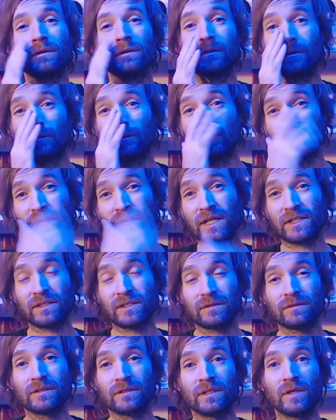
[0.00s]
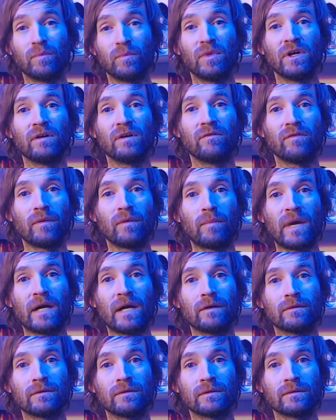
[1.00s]
was actually above a
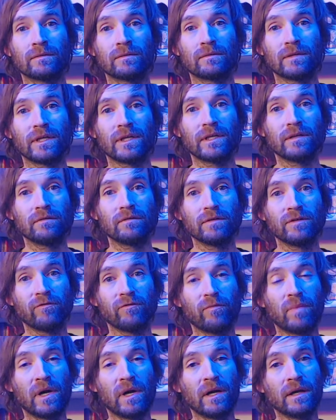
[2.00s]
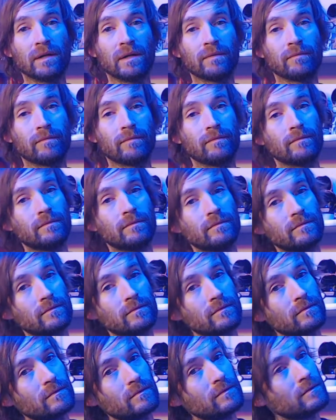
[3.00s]
mountain that I live by.
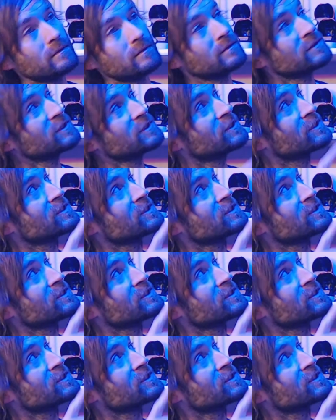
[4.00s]
Just